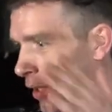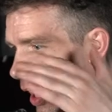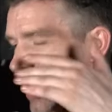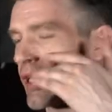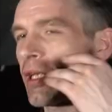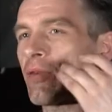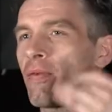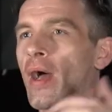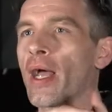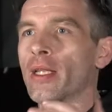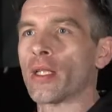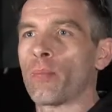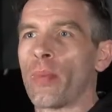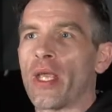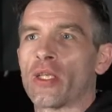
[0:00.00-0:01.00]
I did
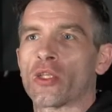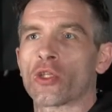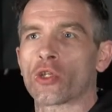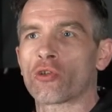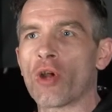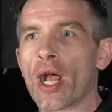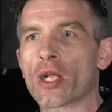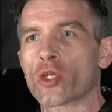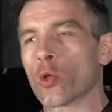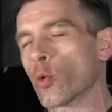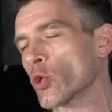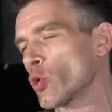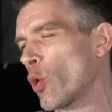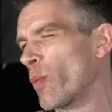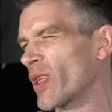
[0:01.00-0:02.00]
find the pieces of track. So there
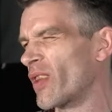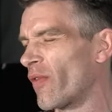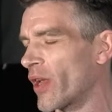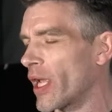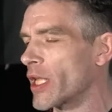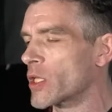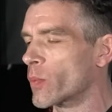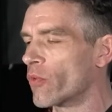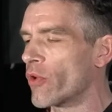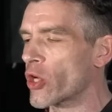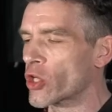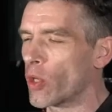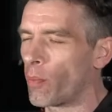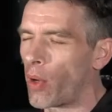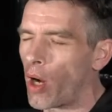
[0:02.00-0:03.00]
was no specific
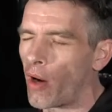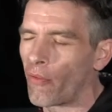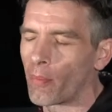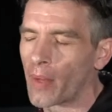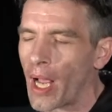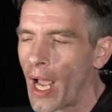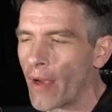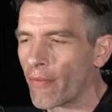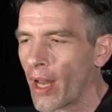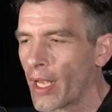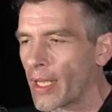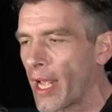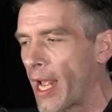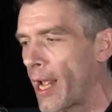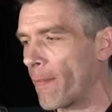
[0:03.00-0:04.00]
inspiration apart from kind of
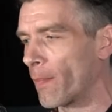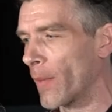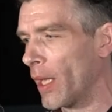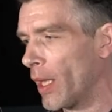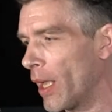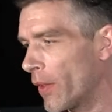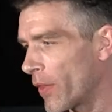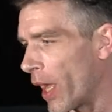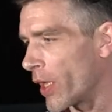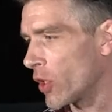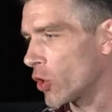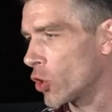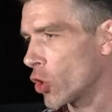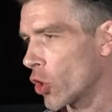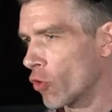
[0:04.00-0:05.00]
like
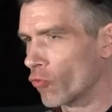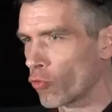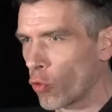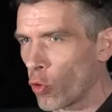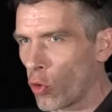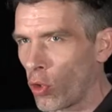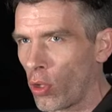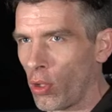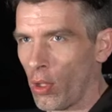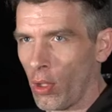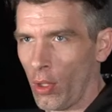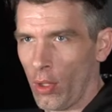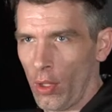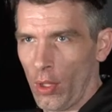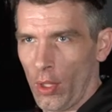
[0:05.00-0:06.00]
that Euro
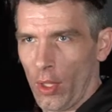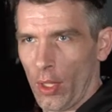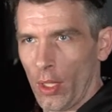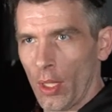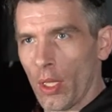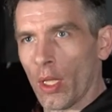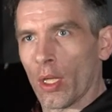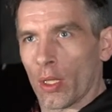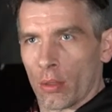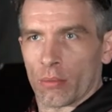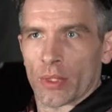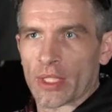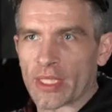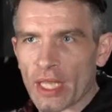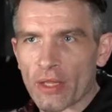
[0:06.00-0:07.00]

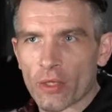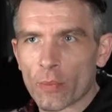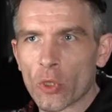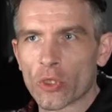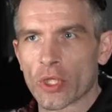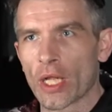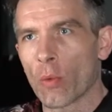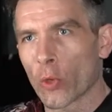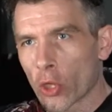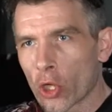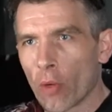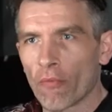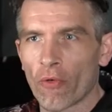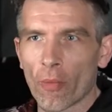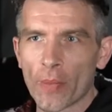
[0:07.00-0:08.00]
synth music that would have
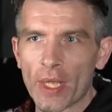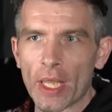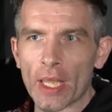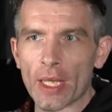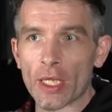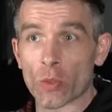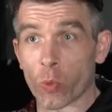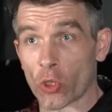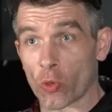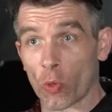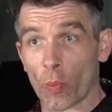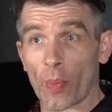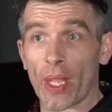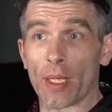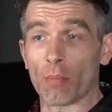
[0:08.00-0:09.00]
come from the 80s, which
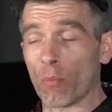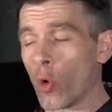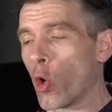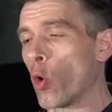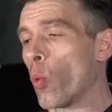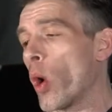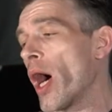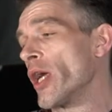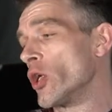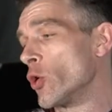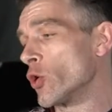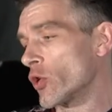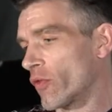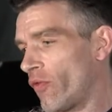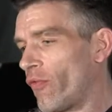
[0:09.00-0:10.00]
would have been more what I
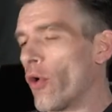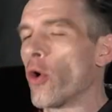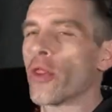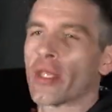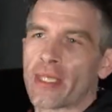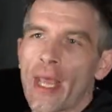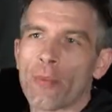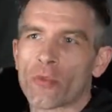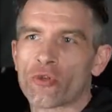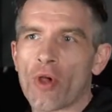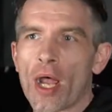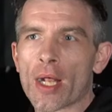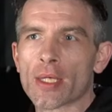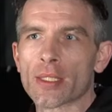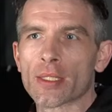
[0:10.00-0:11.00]
used for the temp
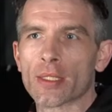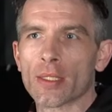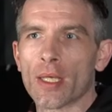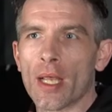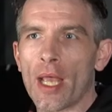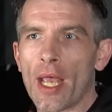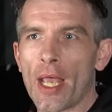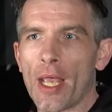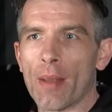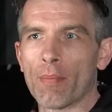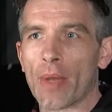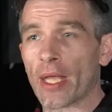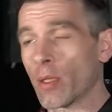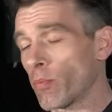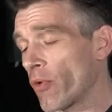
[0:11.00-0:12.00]
tracks.
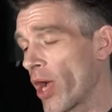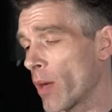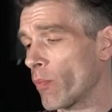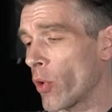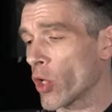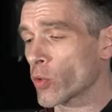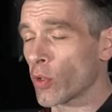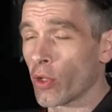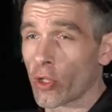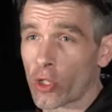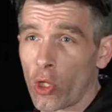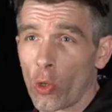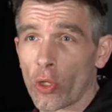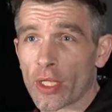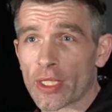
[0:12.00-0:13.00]
Like Brian Boswell or
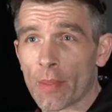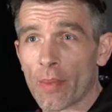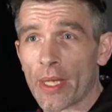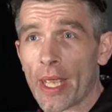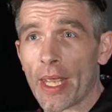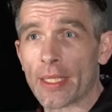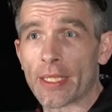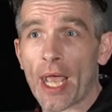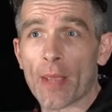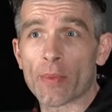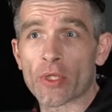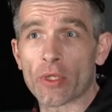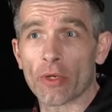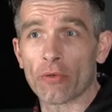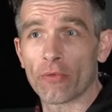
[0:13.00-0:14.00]
Claudio Simonetti type
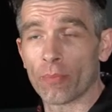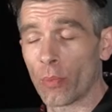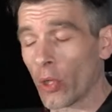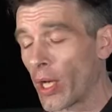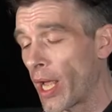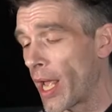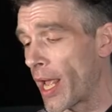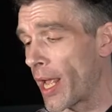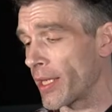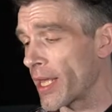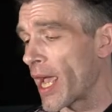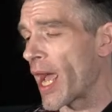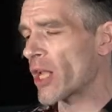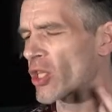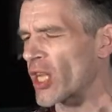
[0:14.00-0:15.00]
stuff, but
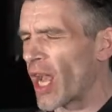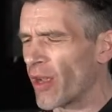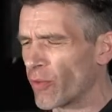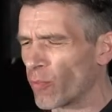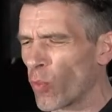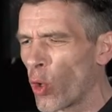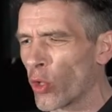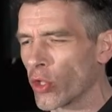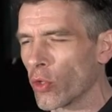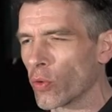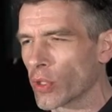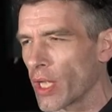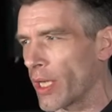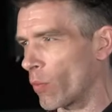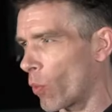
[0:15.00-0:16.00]
yeah, I started more
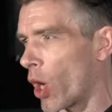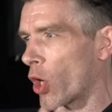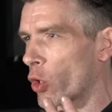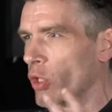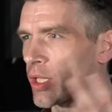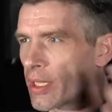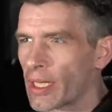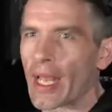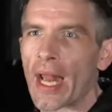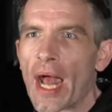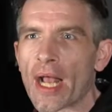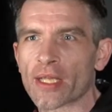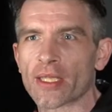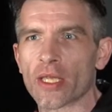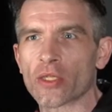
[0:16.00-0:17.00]
use like what I could get
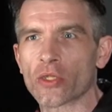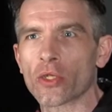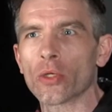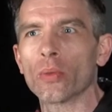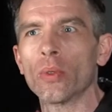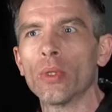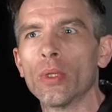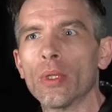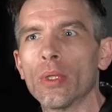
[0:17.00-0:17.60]
access to.